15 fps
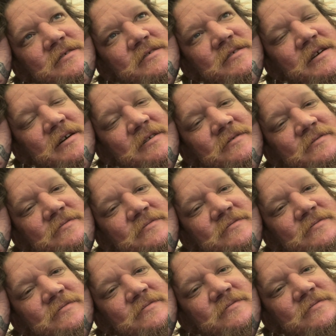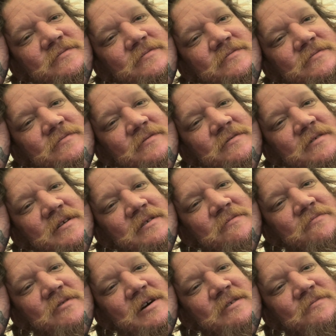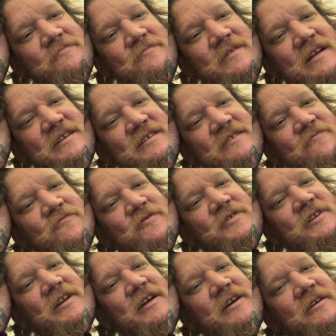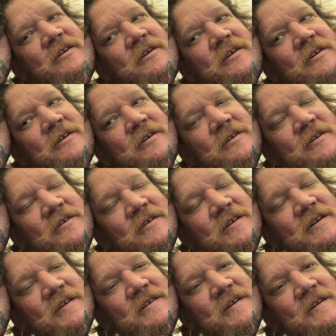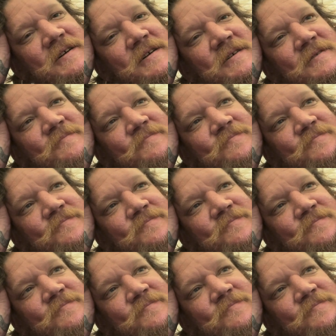yeah. Well, that's it for today. Yeah,